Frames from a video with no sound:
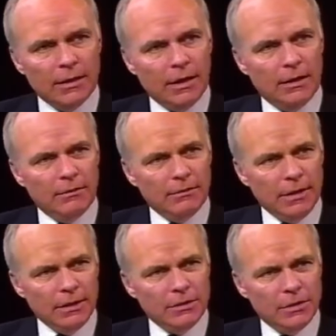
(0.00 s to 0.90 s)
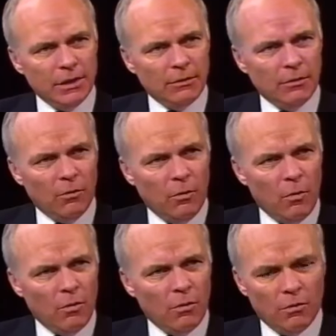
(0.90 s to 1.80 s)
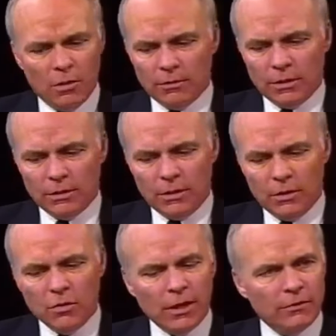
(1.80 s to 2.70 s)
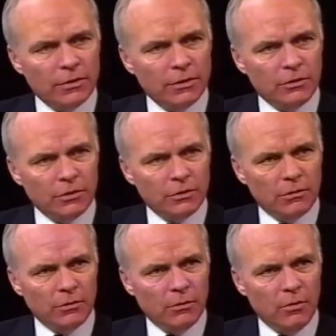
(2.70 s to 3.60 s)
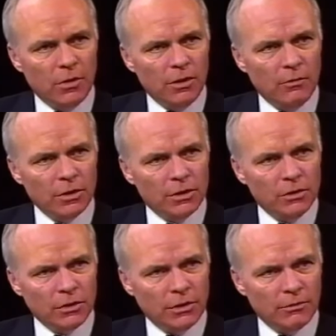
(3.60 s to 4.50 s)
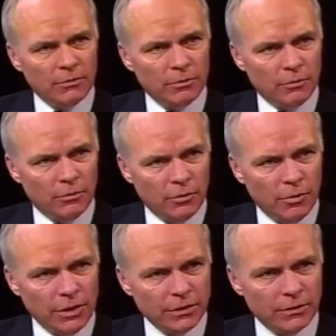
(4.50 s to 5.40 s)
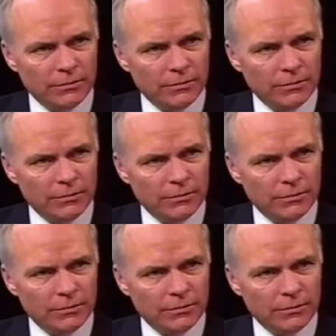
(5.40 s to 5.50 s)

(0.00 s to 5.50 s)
Yeah. In general, who gives the George Orwell Award, and what's usually the reason?